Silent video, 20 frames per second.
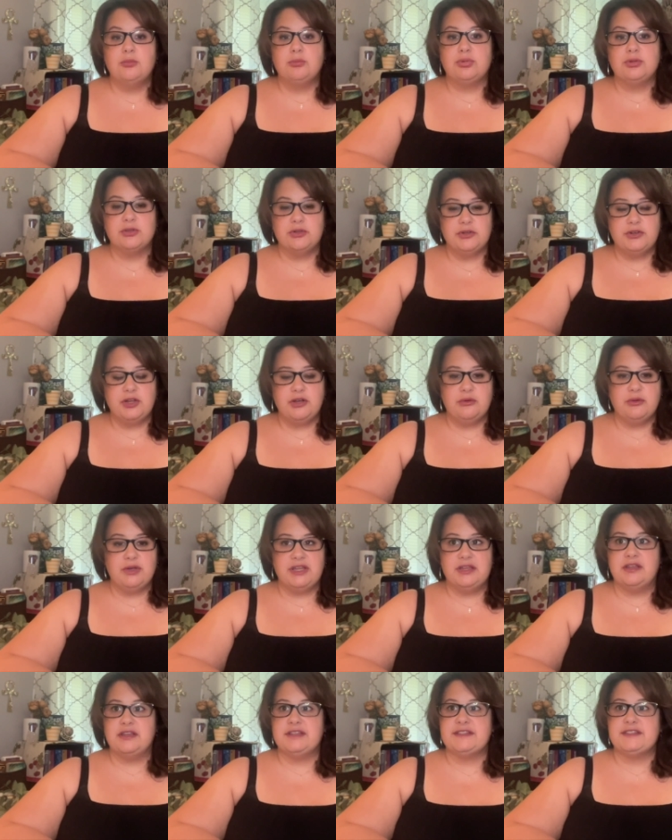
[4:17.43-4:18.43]
Pluto
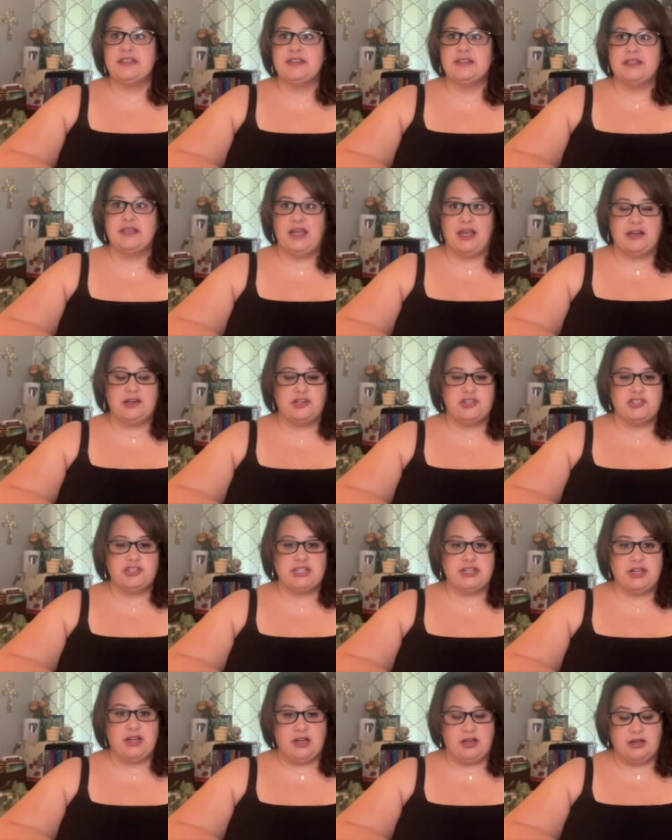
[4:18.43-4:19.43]
is the
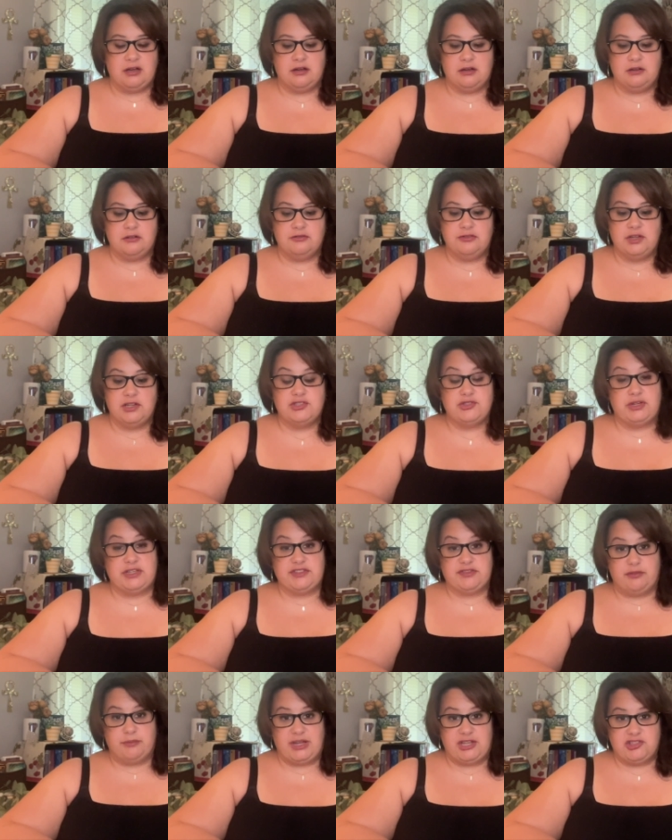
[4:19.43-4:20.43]
energy of
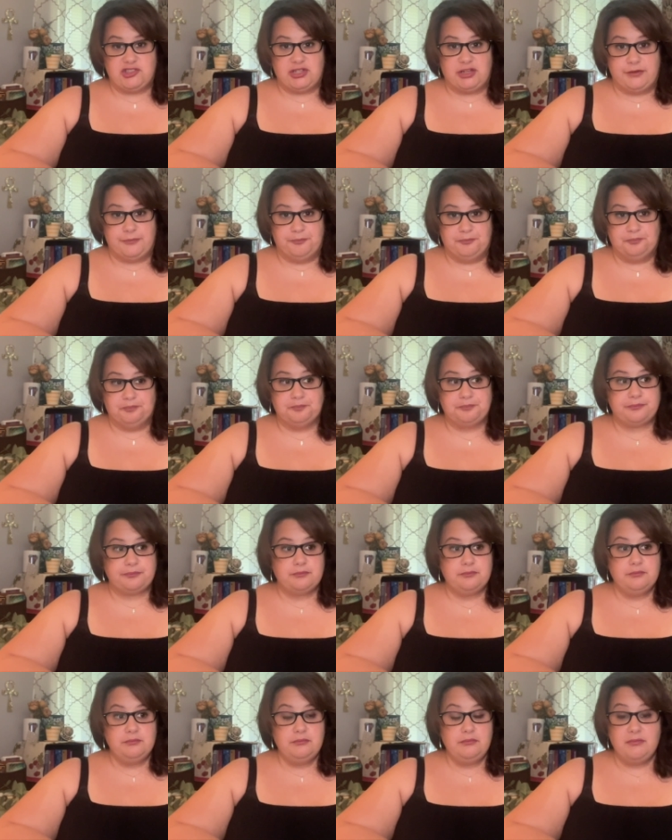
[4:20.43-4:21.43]
transformation.
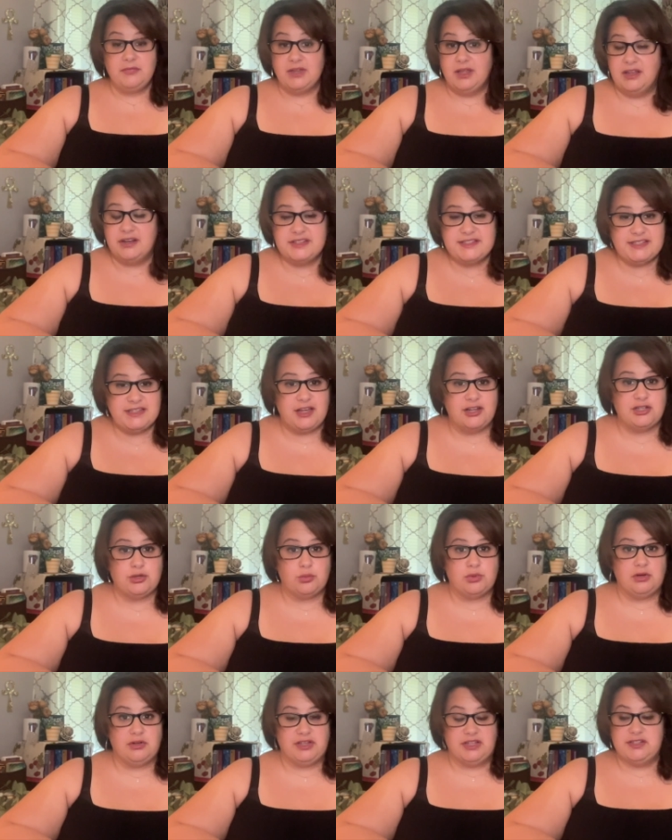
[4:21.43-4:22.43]
It is the
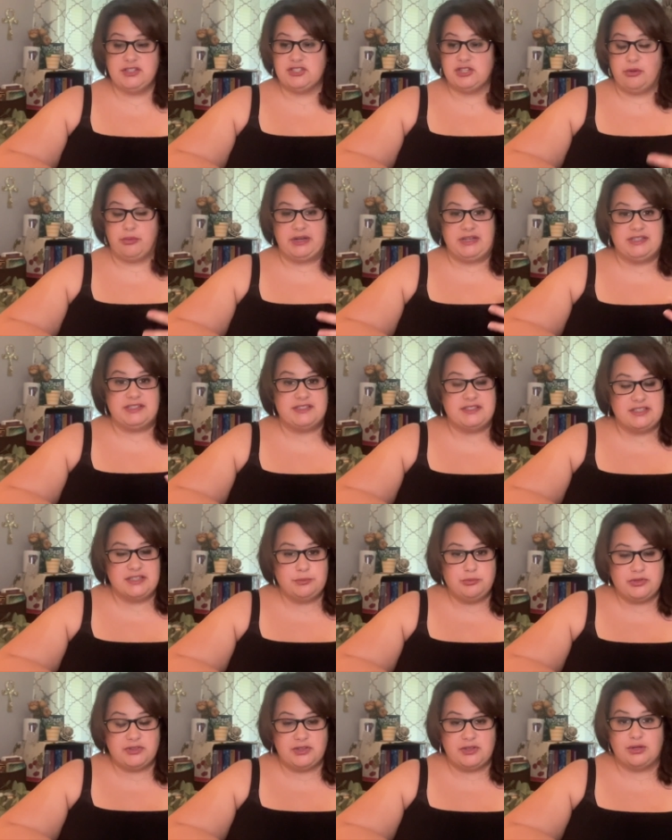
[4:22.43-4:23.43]
underworld. It is going
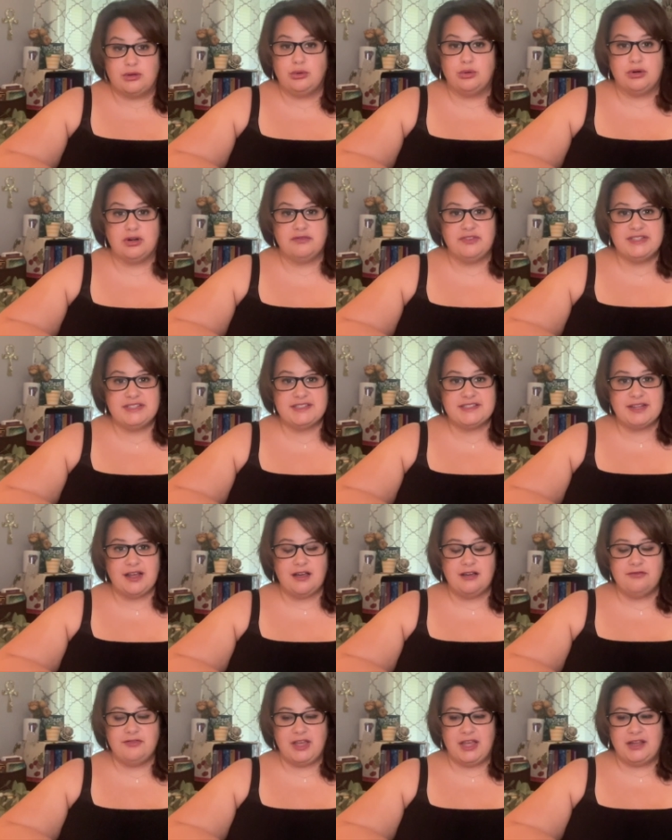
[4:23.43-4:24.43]
deep within the core of
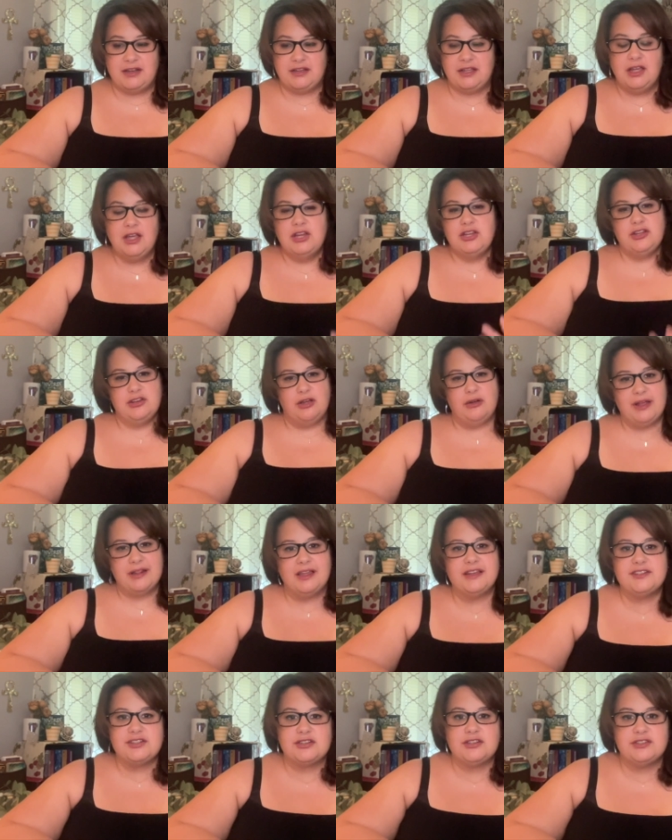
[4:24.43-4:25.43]
itself. And you know, I
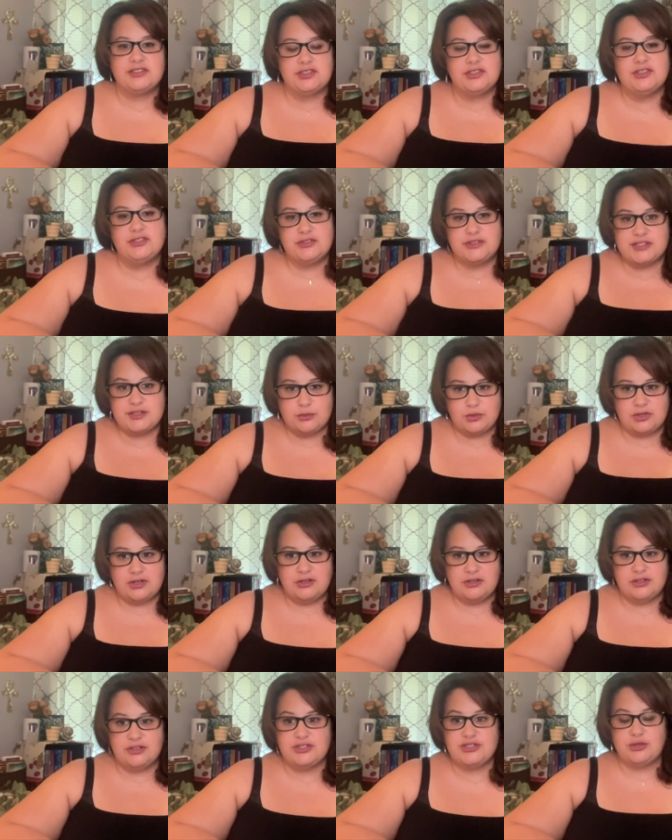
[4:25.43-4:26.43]
like to use the
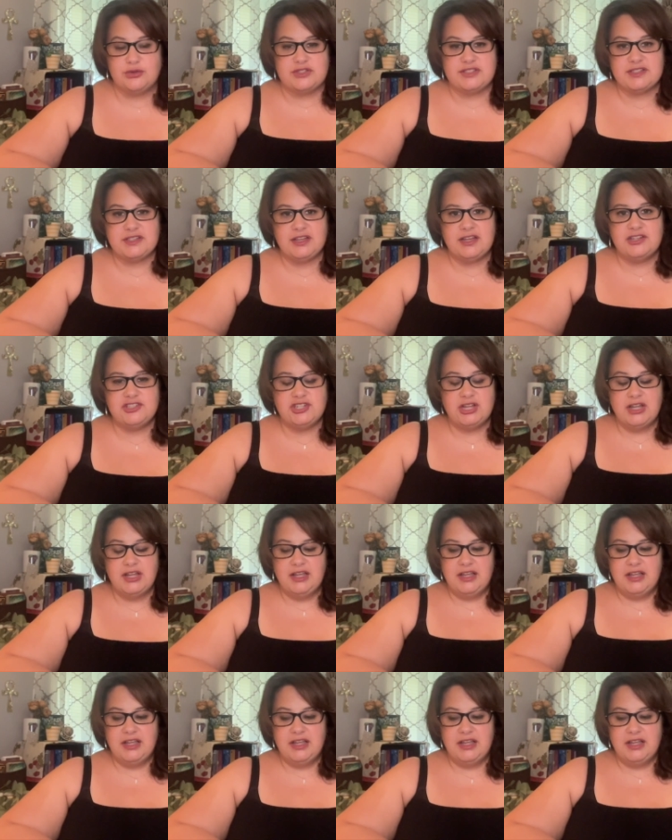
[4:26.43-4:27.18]
word soul sludge.